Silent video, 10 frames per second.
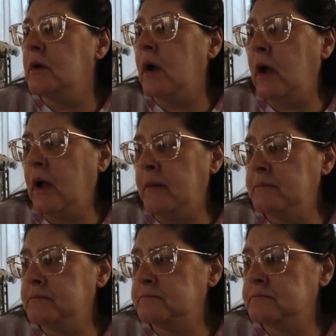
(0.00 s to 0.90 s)

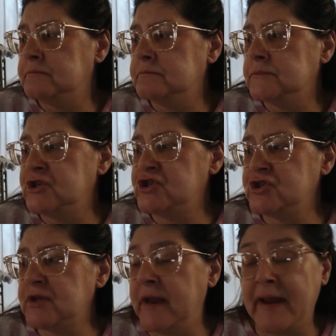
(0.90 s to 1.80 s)
Um,
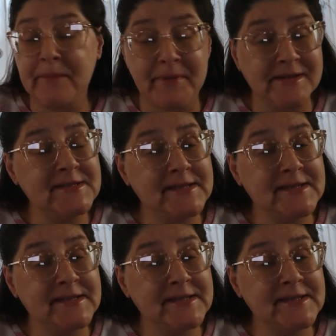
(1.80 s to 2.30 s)
and I've been